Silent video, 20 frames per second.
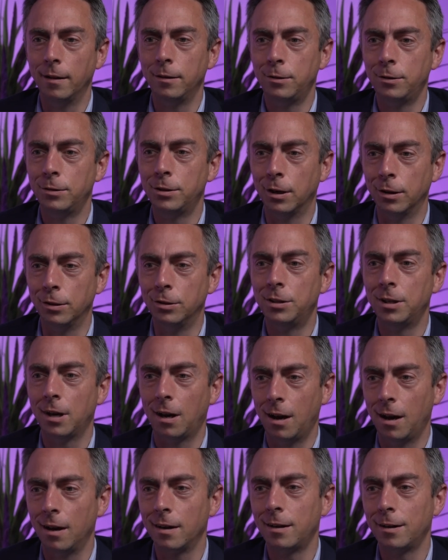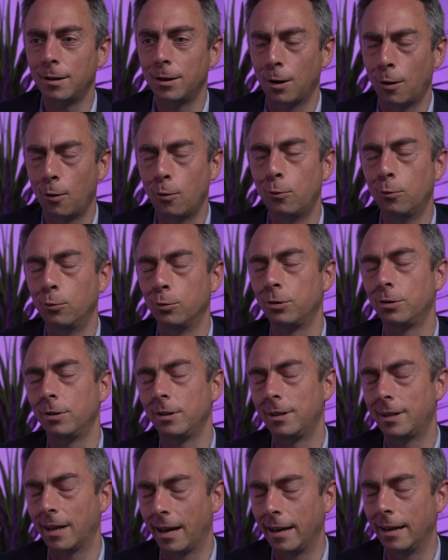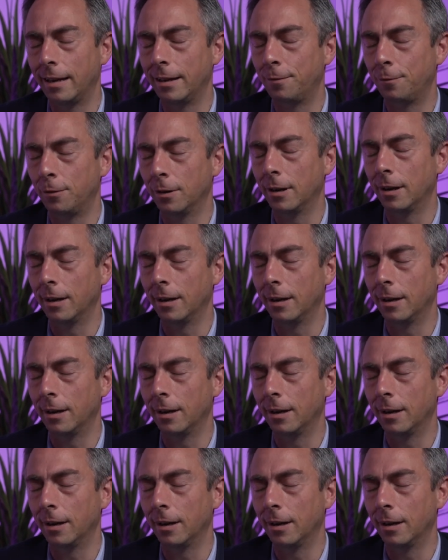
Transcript: so dark, cold day for